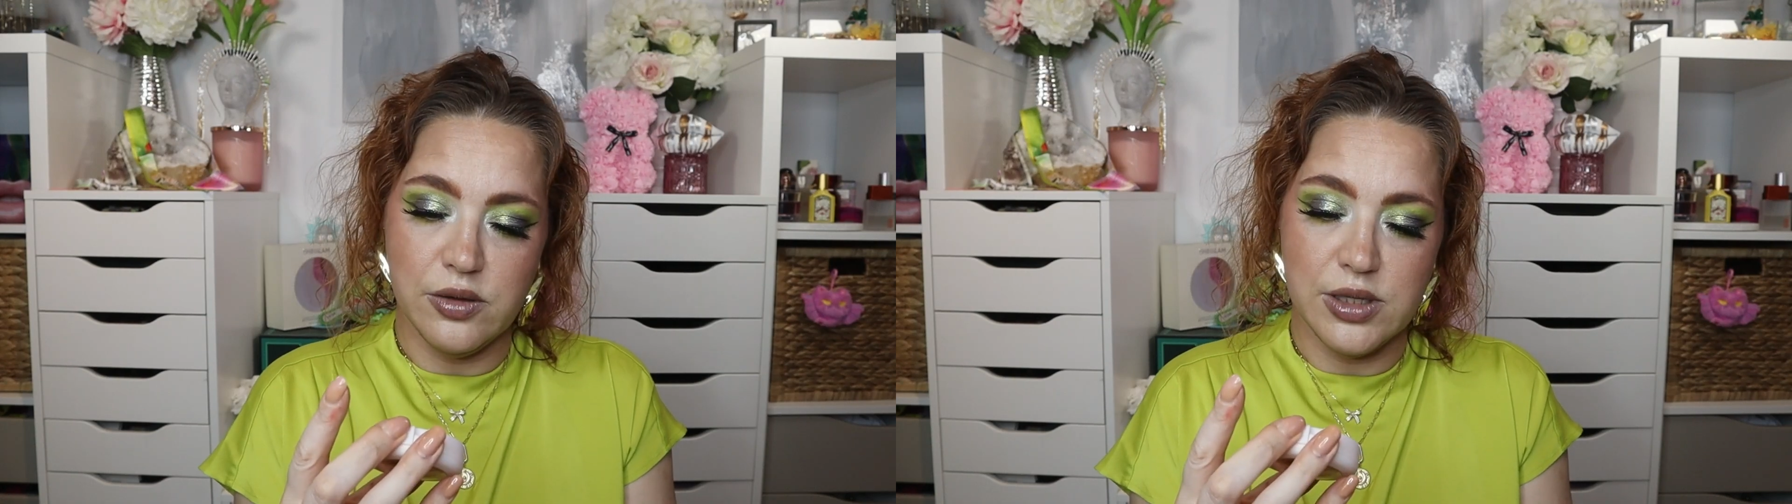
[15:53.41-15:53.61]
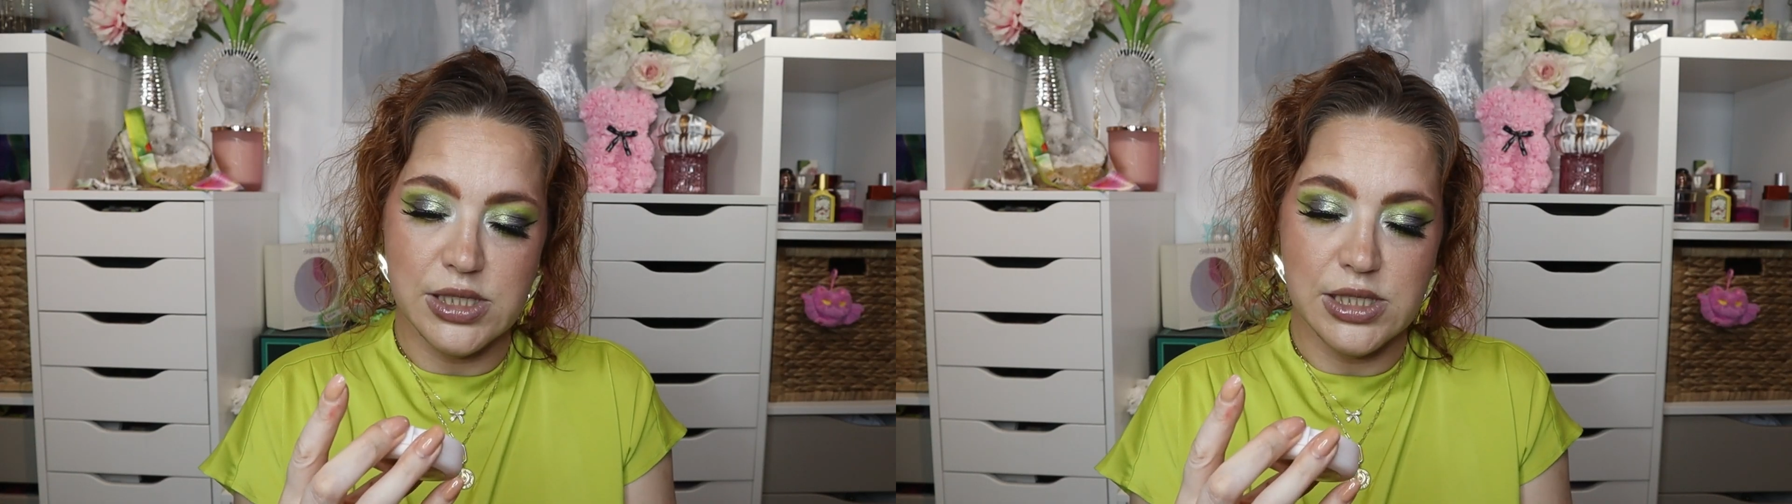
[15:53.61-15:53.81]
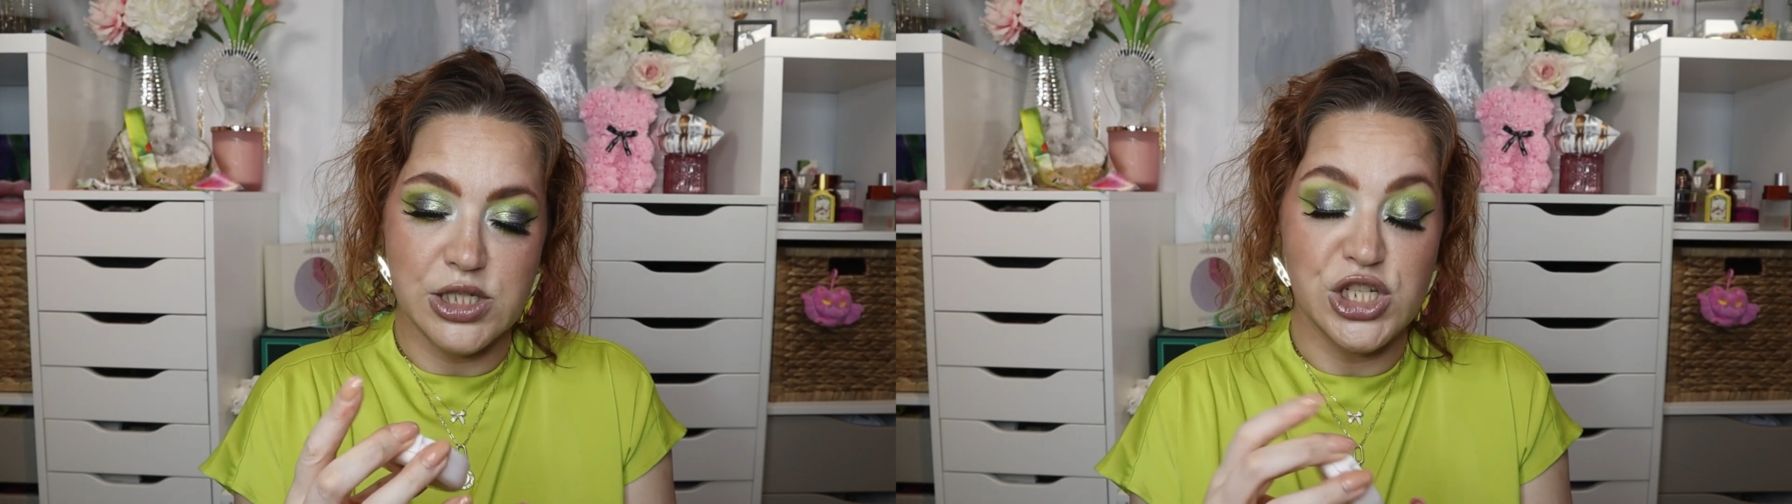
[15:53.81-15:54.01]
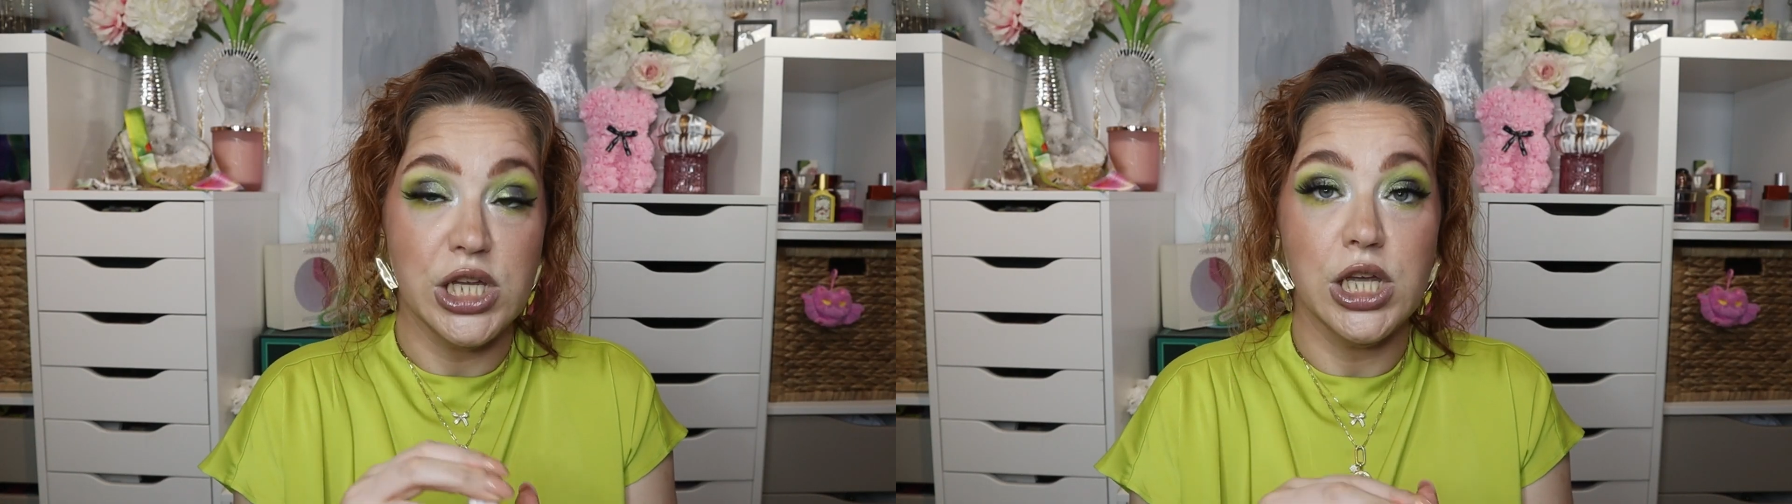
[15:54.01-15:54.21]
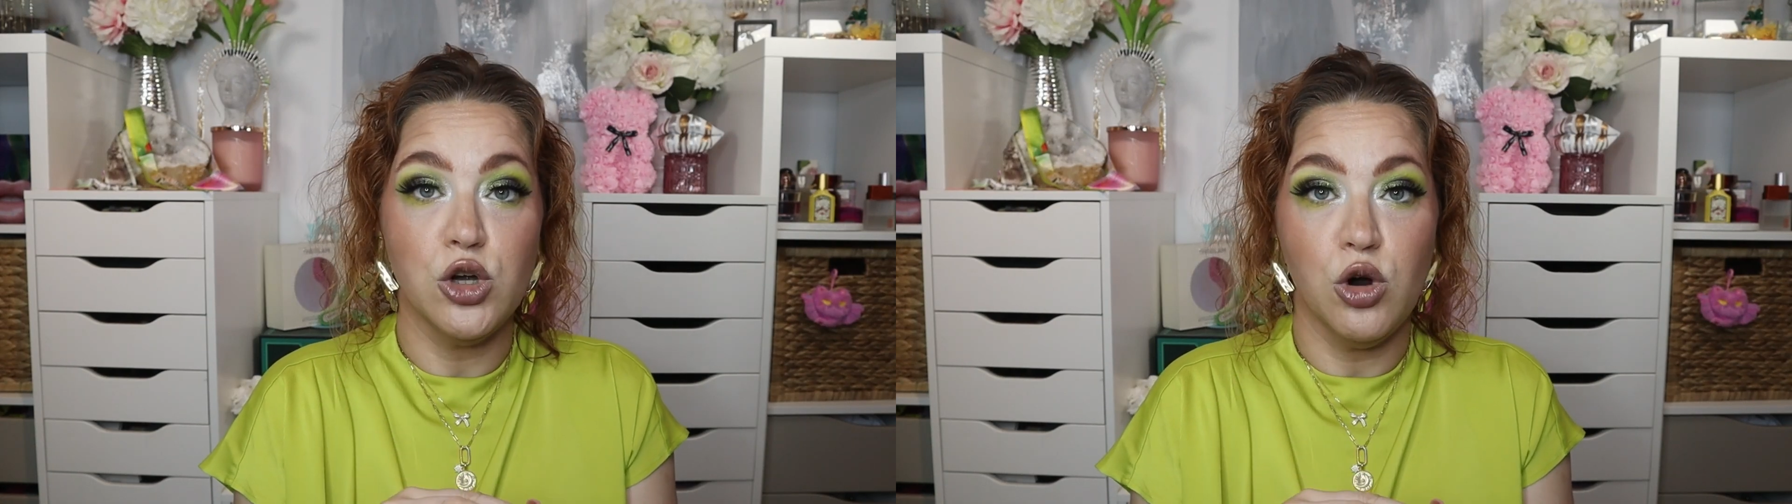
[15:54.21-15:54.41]
this is
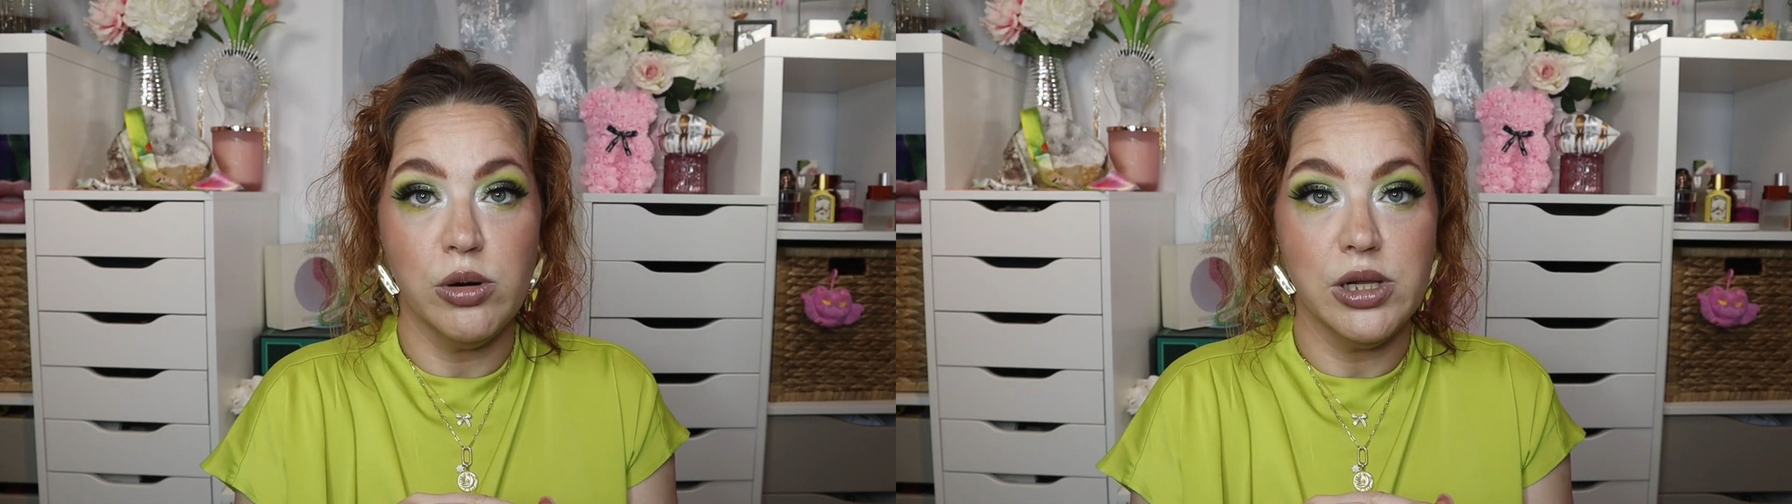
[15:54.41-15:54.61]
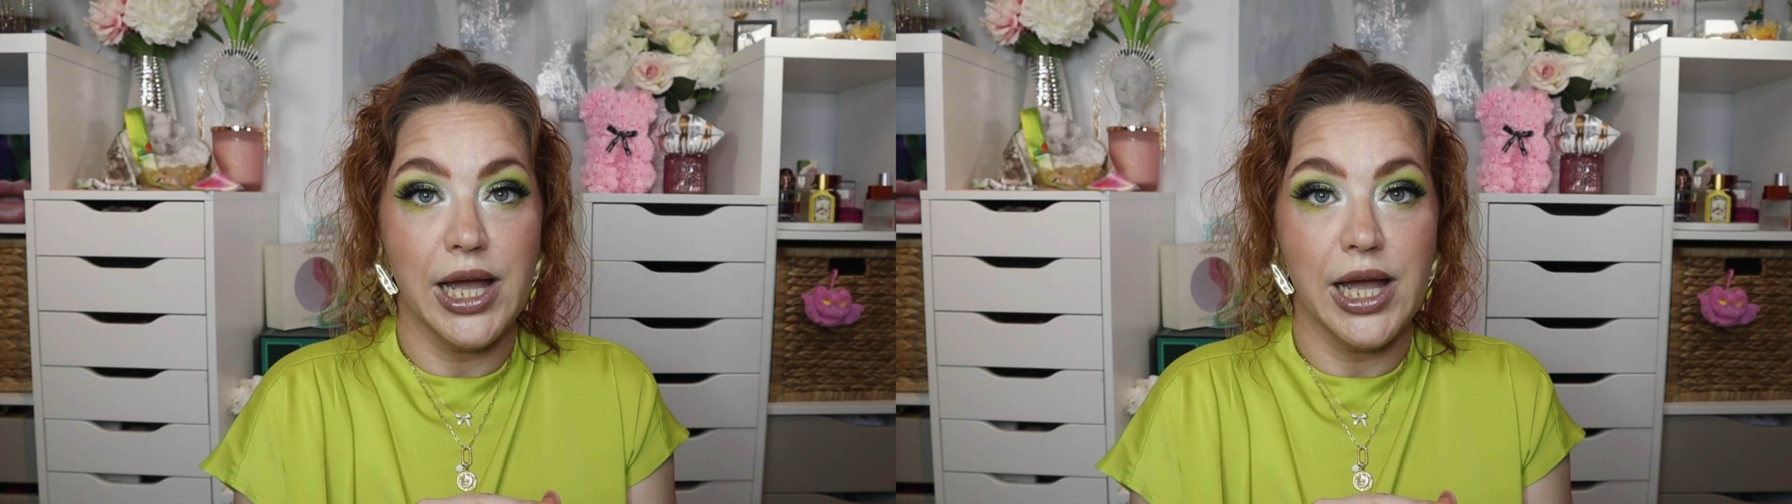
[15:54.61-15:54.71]
Cheeky Coral.